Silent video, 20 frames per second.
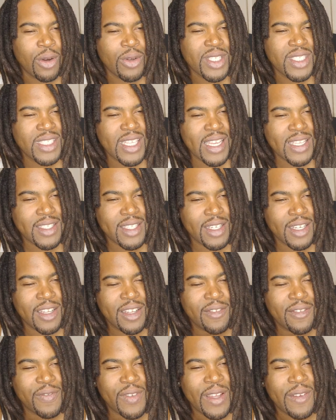
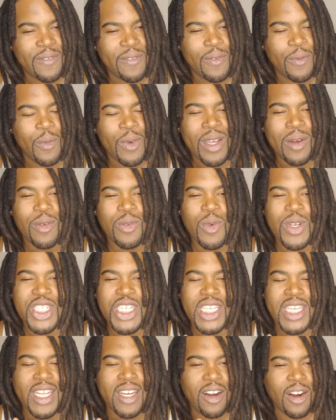sensitive, and when
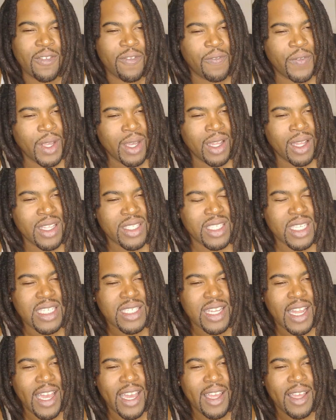she getting her feelings,
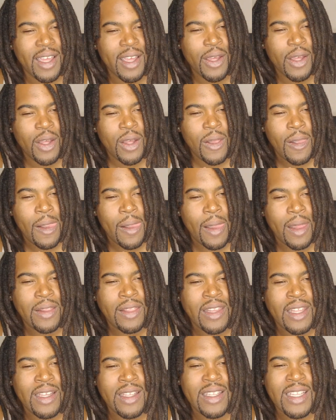it's like the